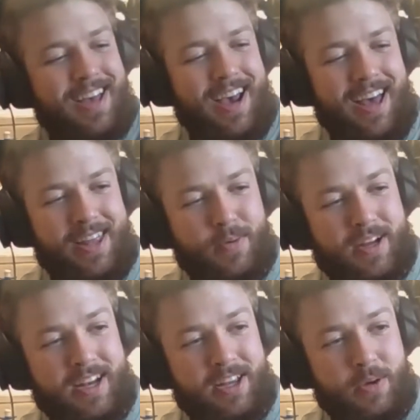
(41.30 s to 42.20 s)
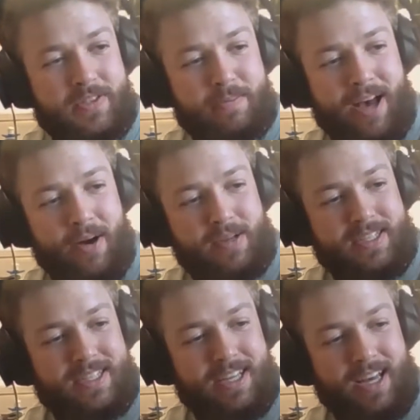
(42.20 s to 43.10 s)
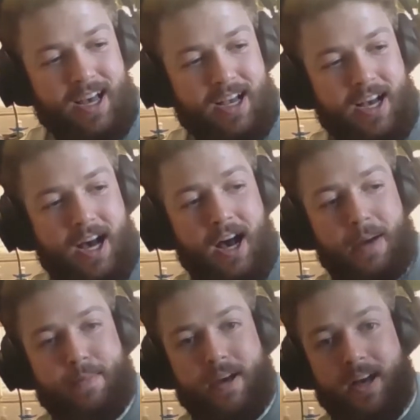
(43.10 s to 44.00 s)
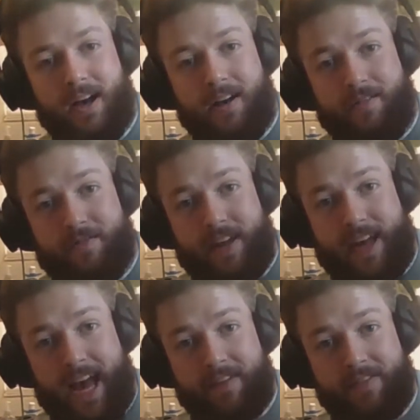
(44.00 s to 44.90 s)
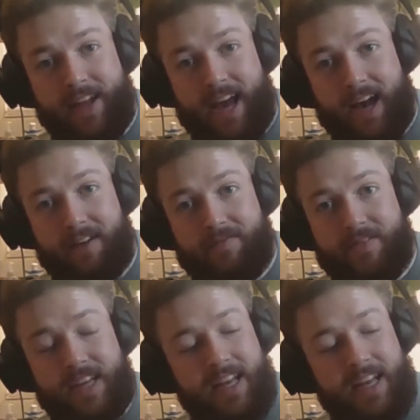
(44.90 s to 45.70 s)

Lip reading: And then we're going to use about a cup of half and half.